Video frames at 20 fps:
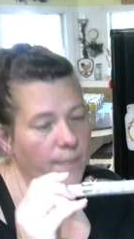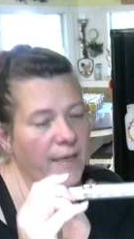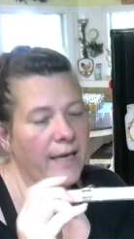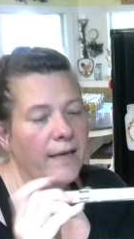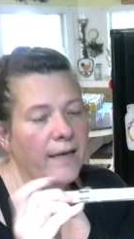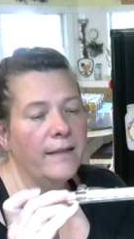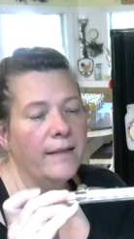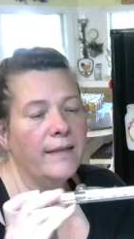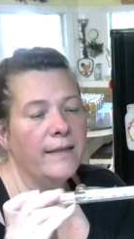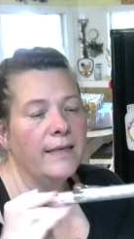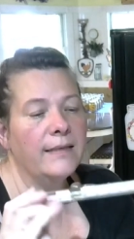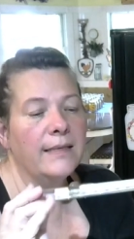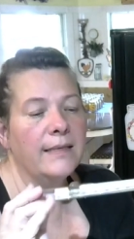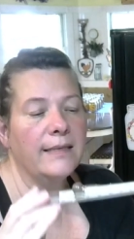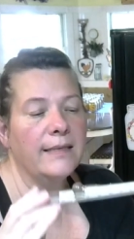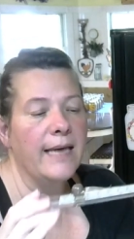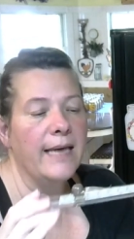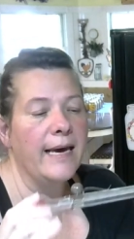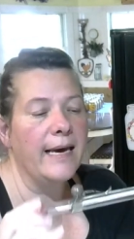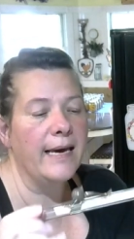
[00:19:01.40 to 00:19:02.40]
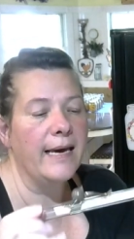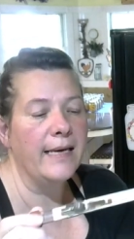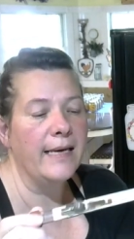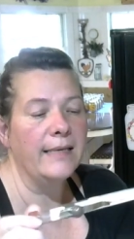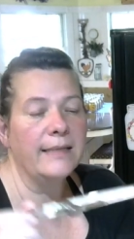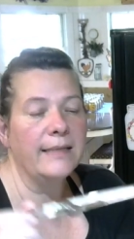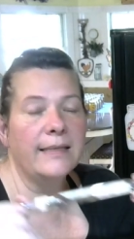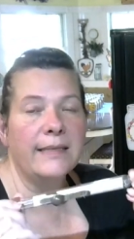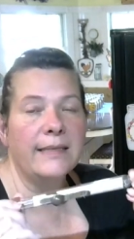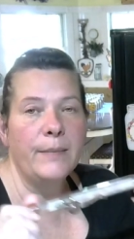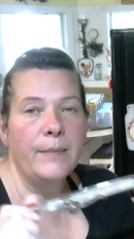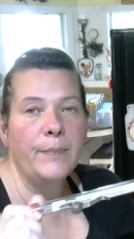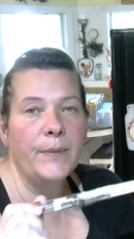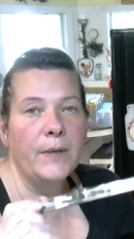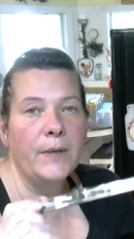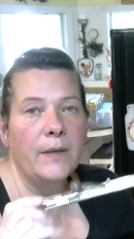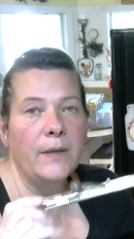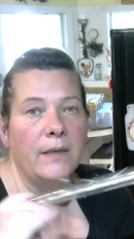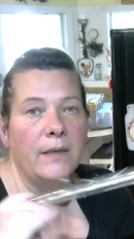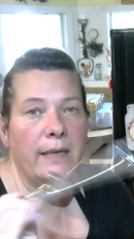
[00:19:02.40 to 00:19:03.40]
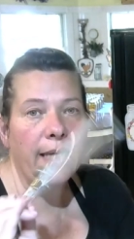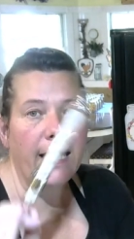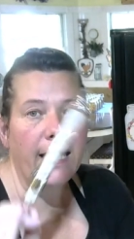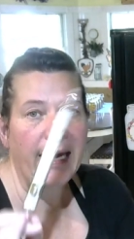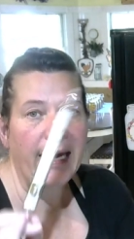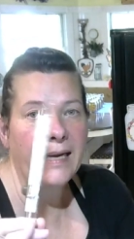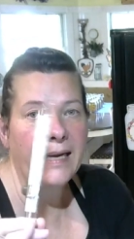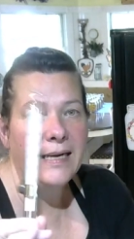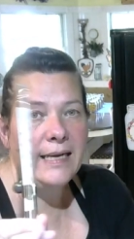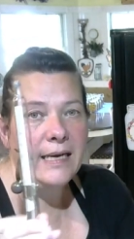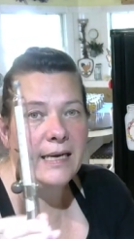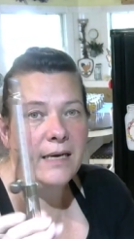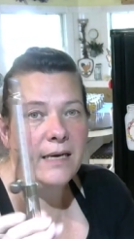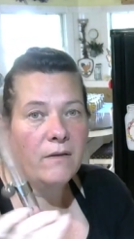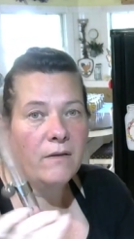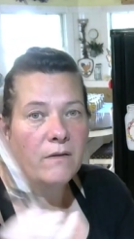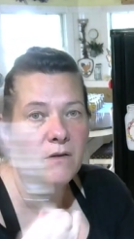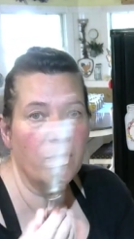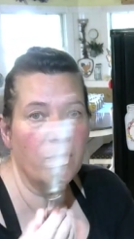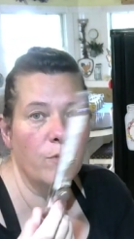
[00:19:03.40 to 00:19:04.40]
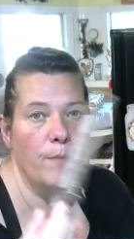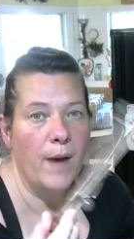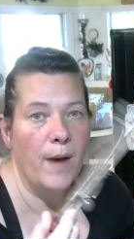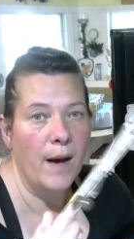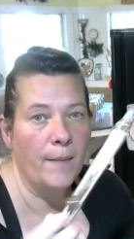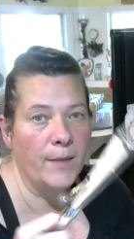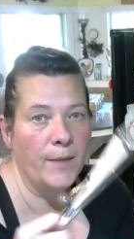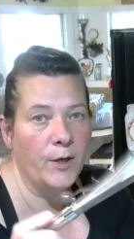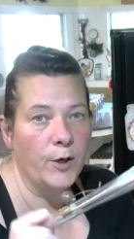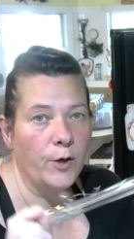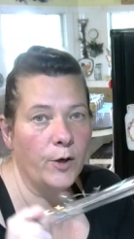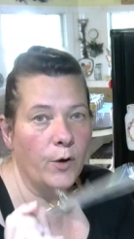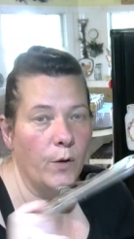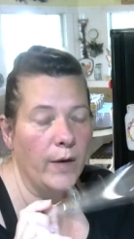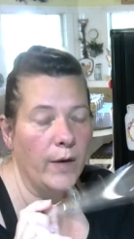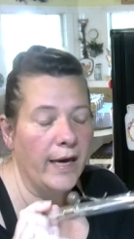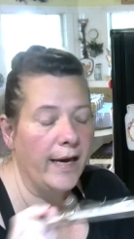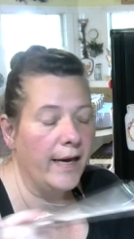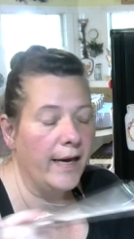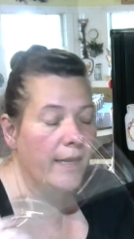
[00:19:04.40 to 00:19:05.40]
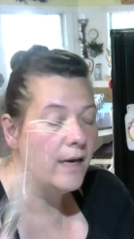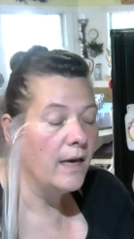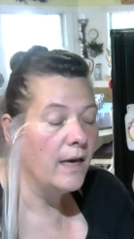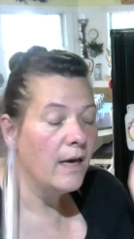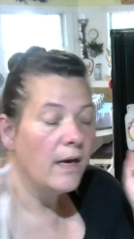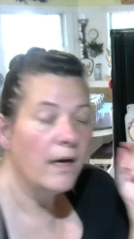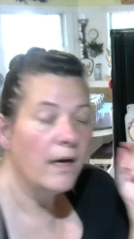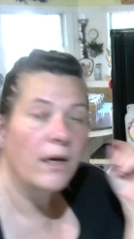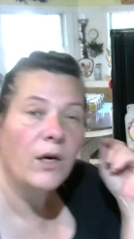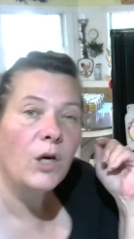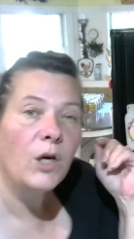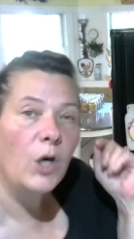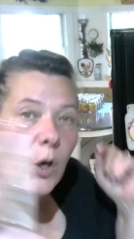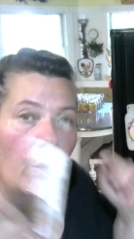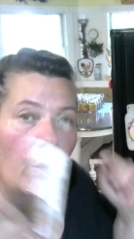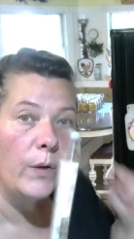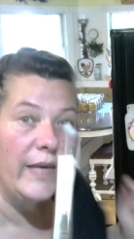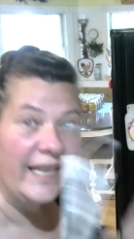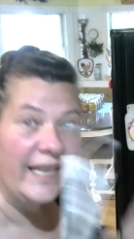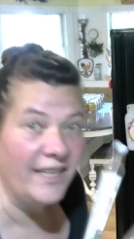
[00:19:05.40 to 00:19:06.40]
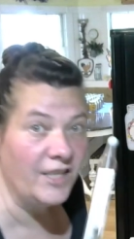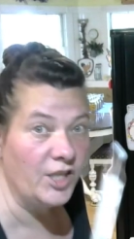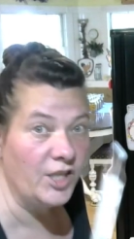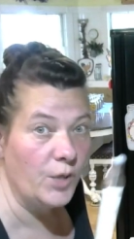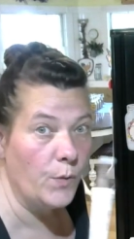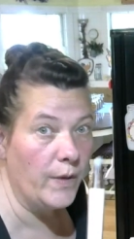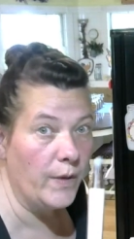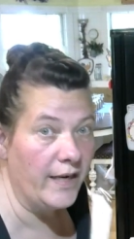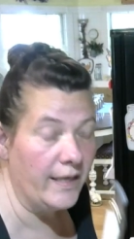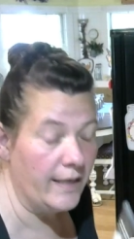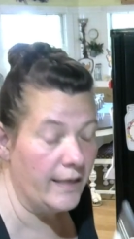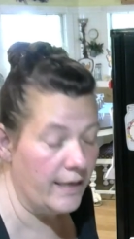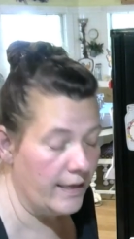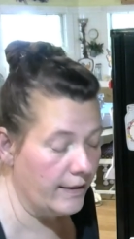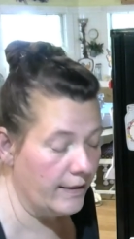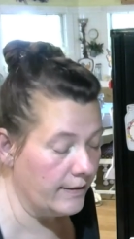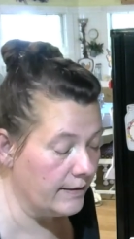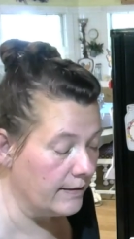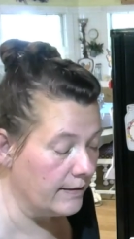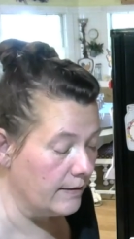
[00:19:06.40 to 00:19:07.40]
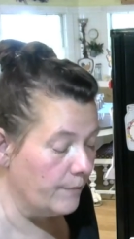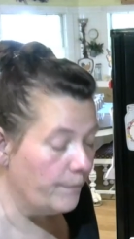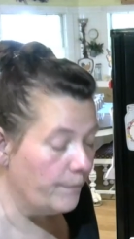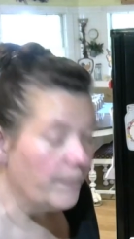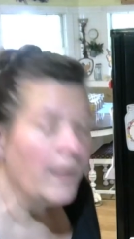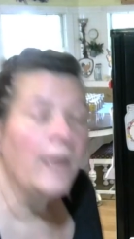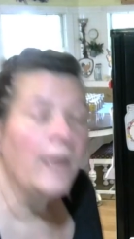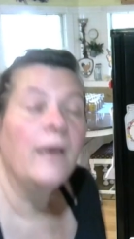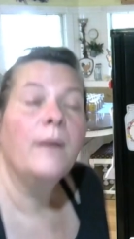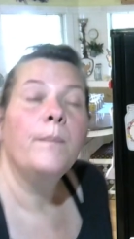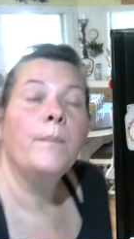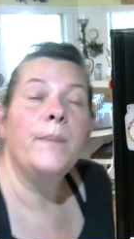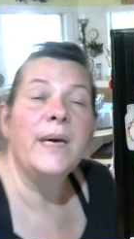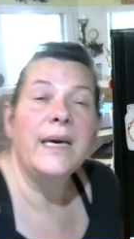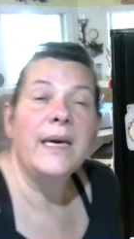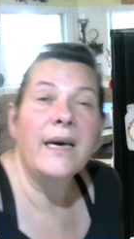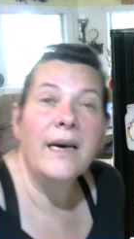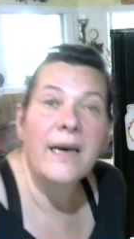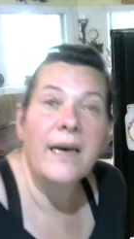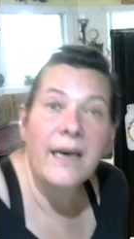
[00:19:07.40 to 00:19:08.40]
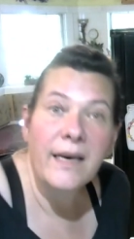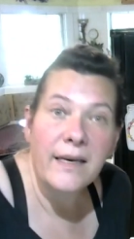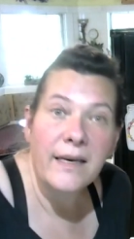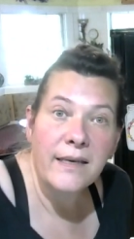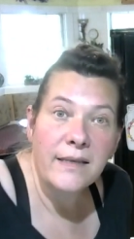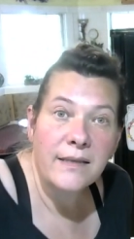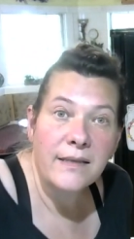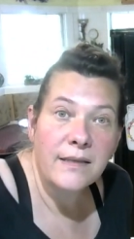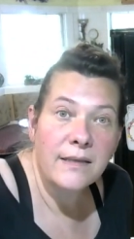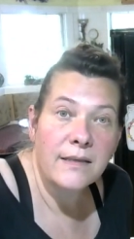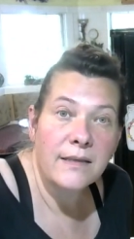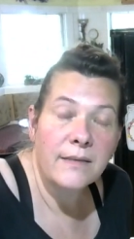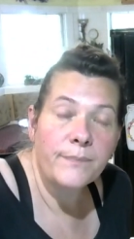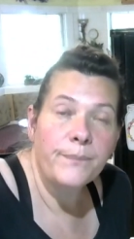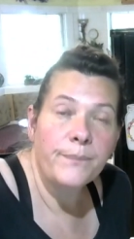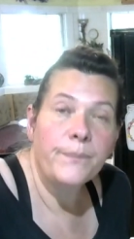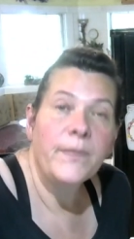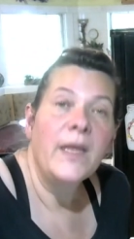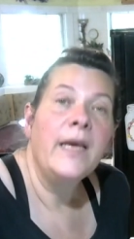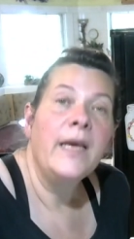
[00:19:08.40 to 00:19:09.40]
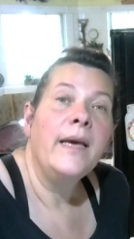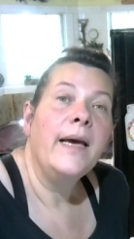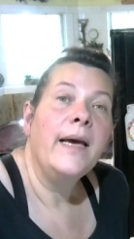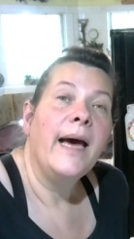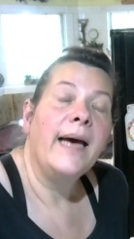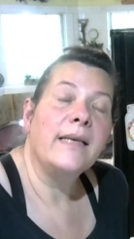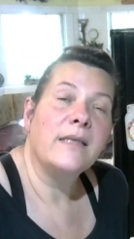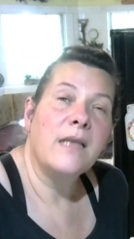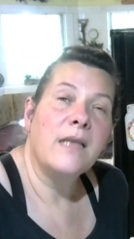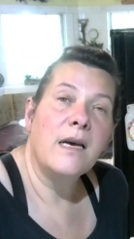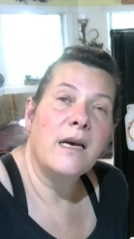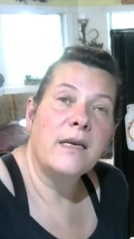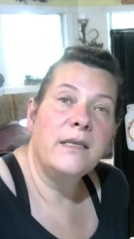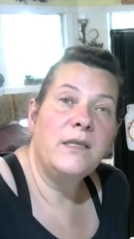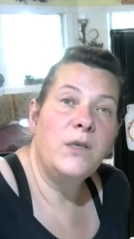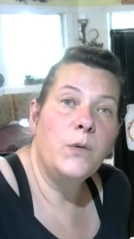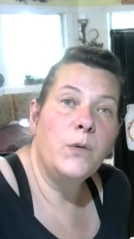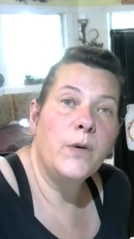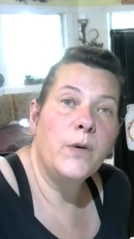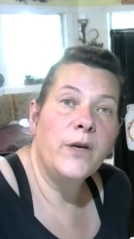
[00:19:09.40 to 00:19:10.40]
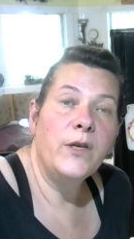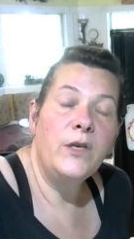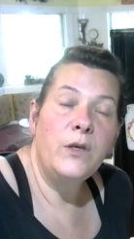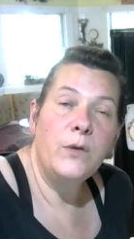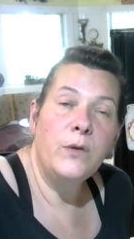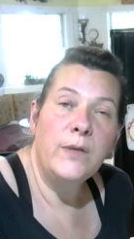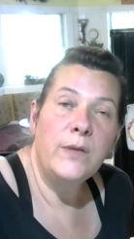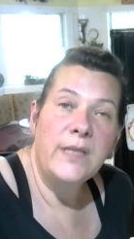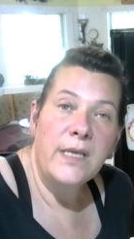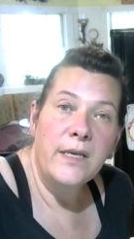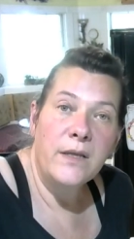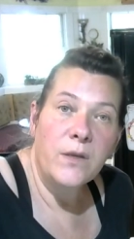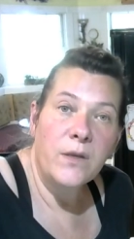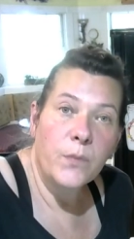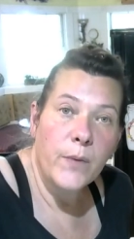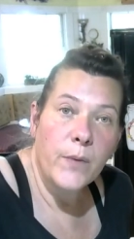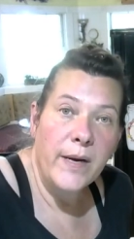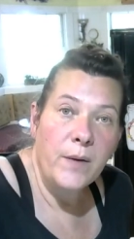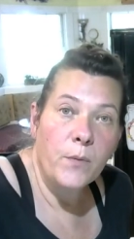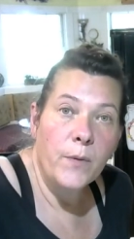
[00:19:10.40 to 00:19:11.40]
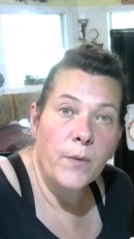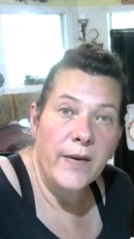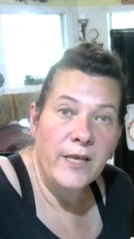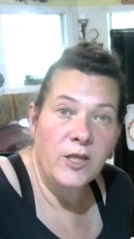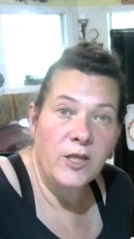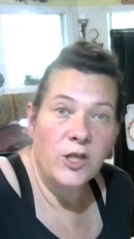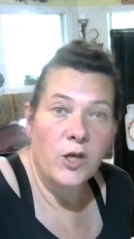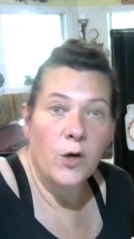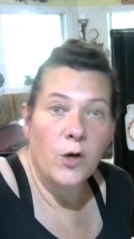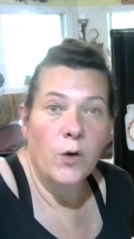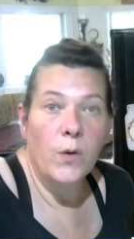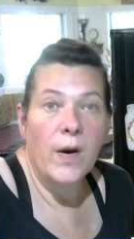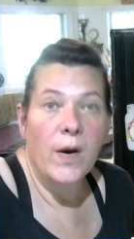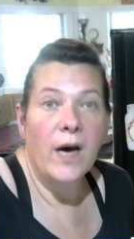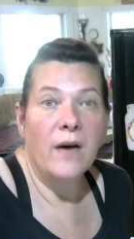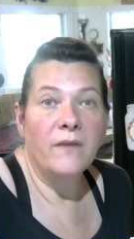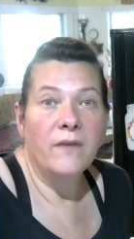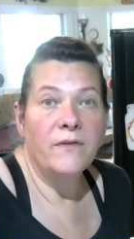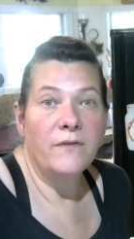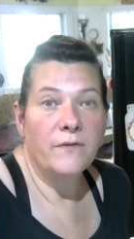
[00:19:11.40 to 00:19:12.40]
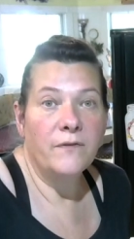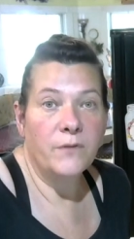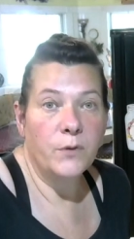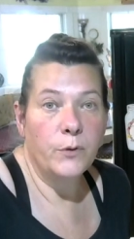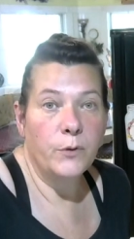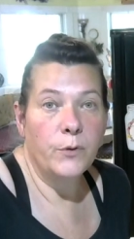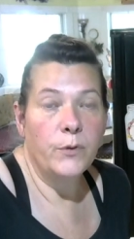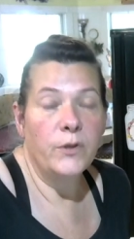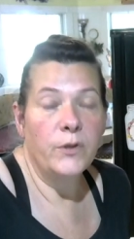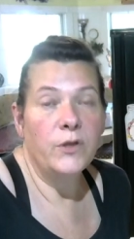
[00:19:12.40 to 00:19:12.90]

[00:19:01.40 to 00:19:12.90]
in. This is a simple candy thermometer, okay? Go get you one of these because as long as you are using the right ratio of fruit